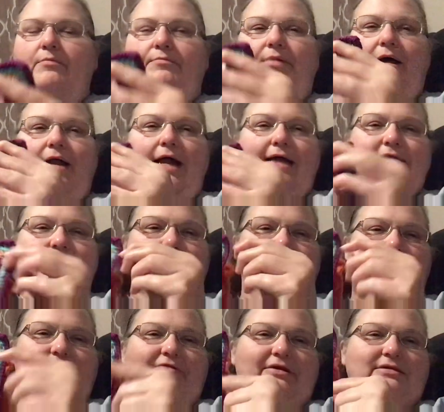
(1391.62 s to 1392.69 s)
But I didn't
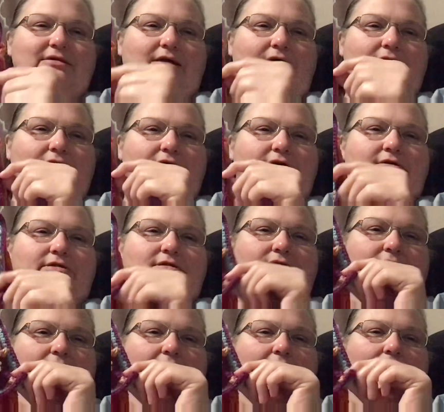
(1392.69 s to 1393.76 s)
have these
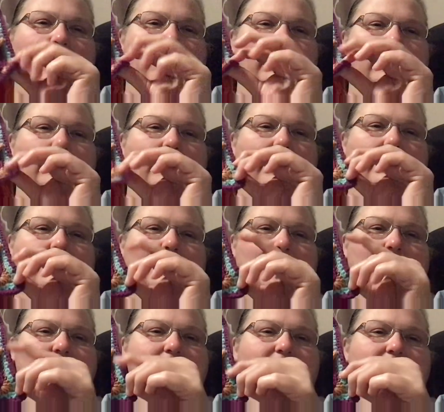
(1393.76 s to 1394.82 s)
colors, and I
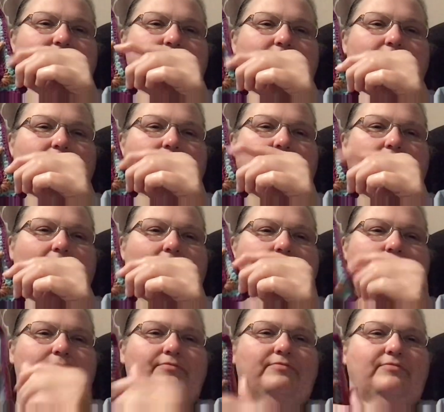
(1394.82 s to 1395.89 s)
needed
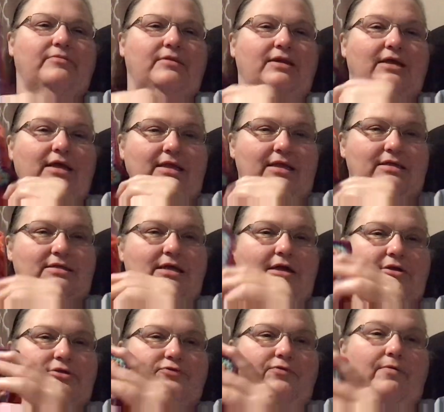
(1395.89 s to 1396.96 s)
to get these
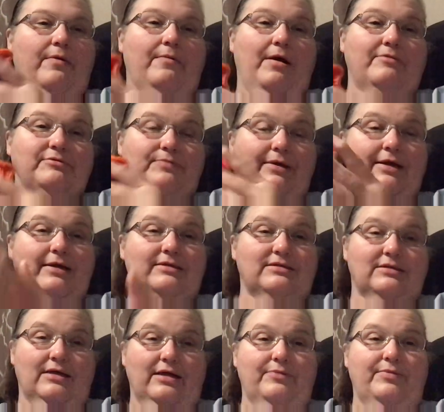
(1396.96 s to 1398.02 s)
colors for my mom's blanket. It's
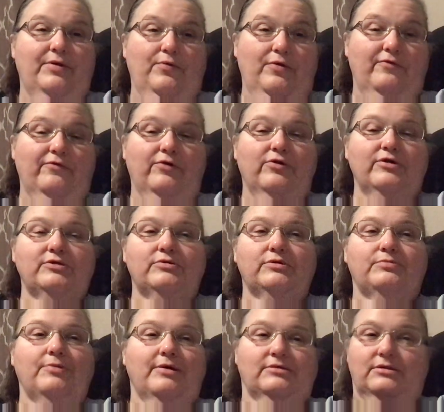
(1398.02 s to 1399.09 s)
going to be one of her Christmas
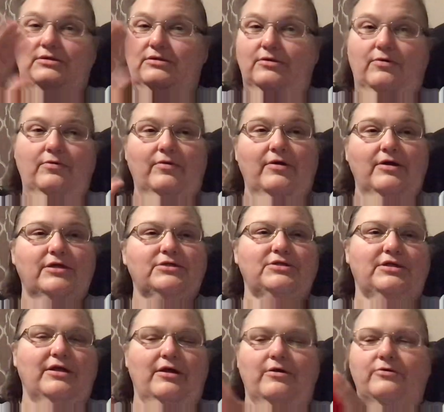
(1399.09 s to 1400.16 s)
presents. Don't worry,
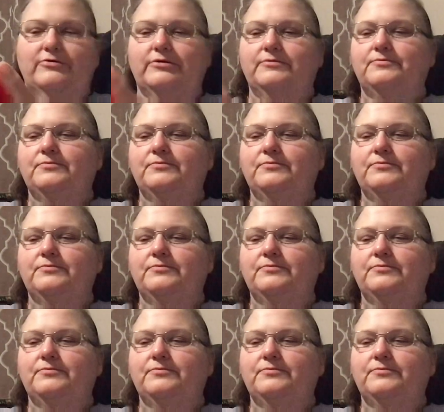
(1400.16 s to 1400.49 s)
she knows.